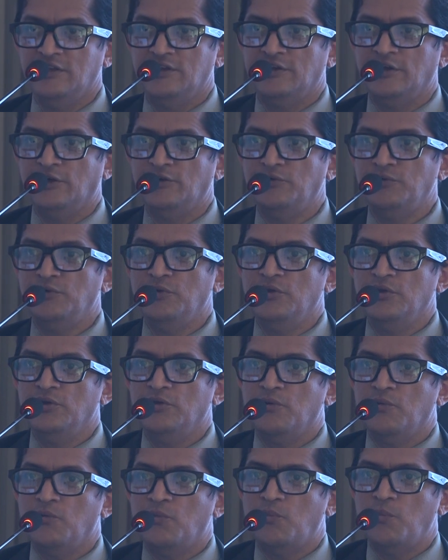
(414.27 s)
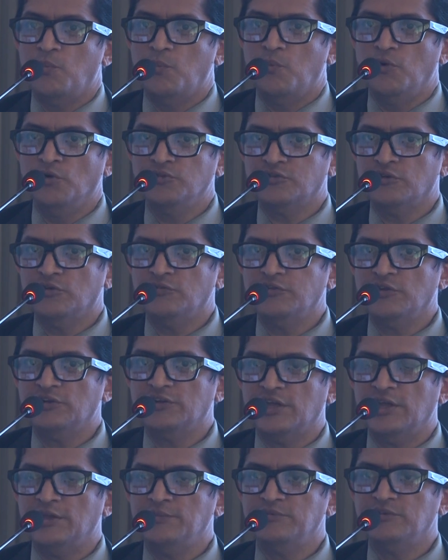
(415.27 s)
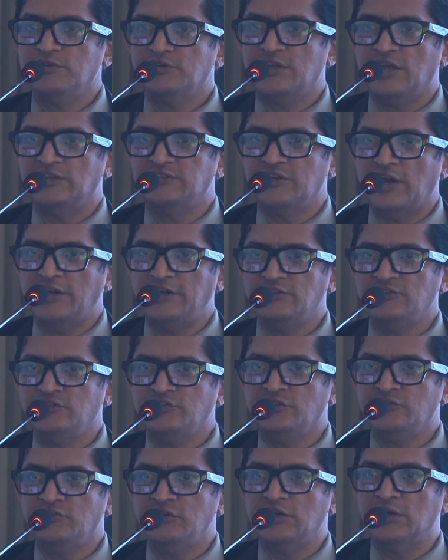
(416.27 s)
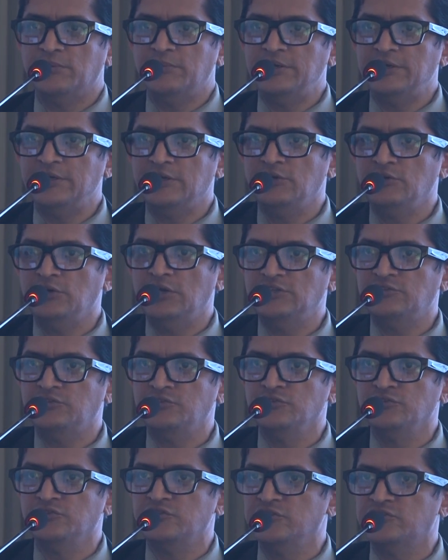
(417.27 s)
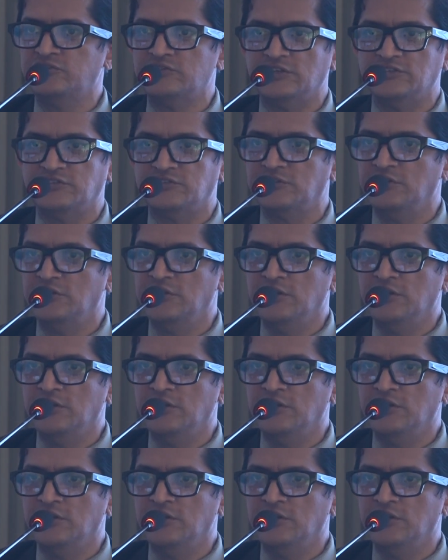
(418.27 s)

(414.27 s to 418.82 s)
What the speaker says: Now, most of the times the statistician will come and tell you, let's use this test.